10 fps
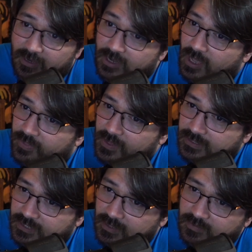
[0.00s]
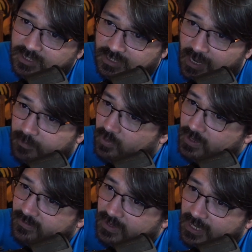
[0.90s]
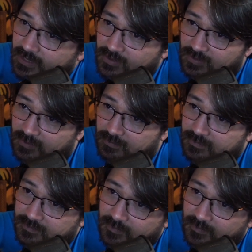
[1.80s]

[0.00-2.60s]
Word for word: Nothing seemed to stop or even hinder them.